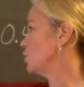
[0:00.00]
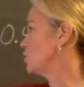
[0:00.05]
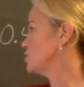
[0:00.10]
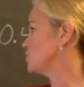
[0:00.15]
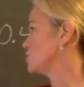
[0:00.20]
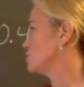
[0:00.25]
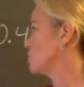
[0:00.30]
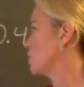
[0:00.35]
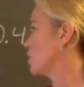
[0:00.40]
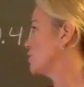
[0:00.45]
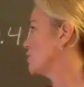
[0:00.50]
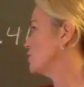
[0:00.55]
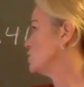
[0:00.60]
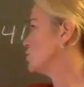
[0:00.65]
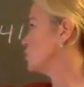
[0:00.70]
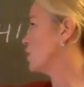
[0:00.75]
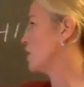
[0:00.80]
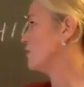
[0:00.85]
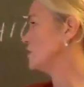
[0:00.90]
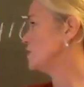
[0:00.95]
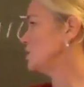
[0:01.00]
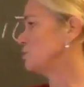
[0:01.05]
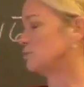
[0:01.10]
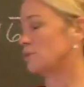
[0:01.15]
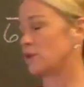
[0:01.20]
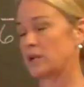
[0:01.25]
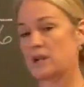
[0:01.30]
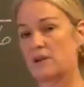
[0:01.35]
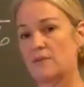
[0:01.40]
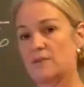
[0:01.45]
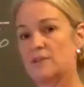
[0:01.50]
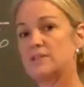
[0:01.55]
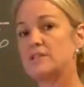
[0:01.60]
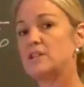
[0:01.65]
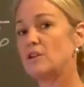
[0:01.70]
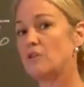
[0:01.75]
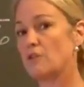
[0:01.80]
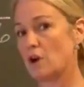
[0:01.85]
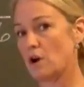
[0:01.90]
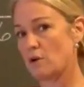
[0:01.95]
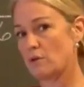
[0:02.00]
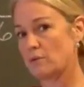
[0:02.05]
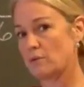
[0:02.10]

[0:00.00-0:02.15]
which is smaller than 12, and you bring down the 0.